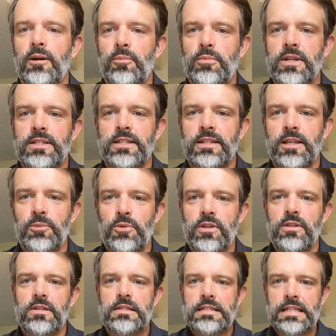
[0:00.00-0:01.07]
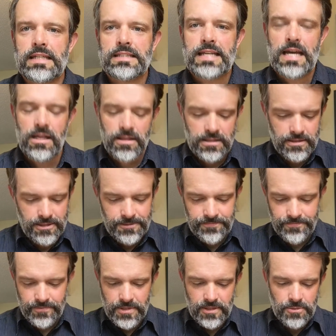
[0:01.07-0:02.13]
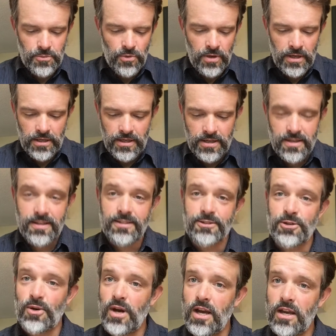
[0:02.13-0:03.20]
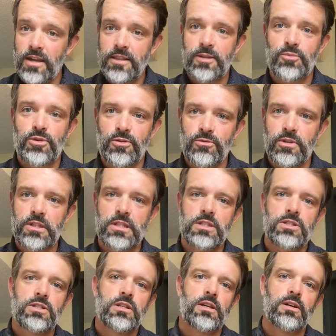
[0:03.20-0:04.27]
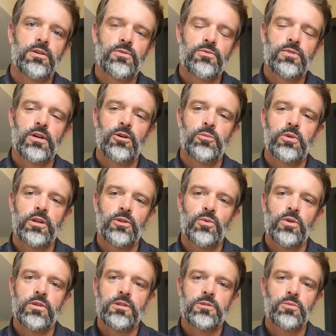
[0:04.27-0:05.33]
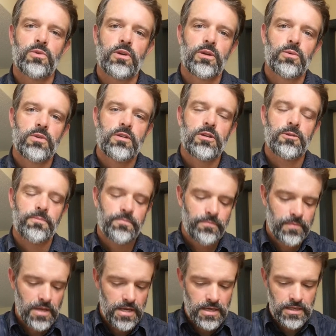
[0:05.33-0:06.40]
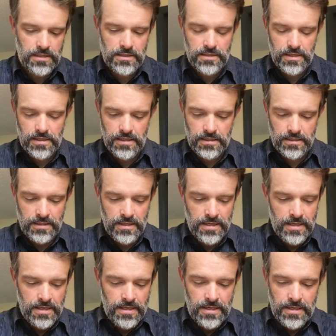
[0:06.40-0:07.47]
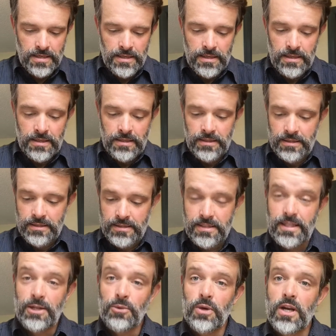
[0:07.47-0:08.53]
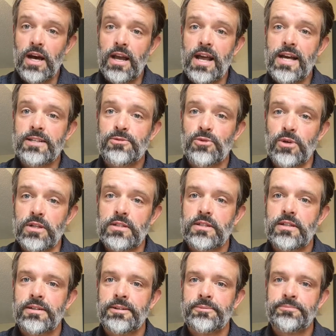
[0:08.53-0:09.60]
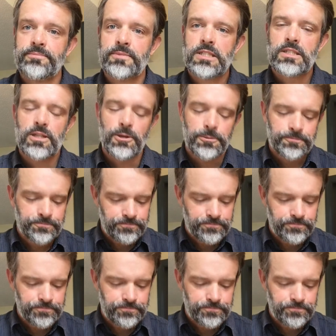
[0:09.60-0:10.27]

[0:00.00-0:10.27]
blessing them with his talents this morning. And so I get the privilege of opening the word this morning with you and seeing what God has for us. So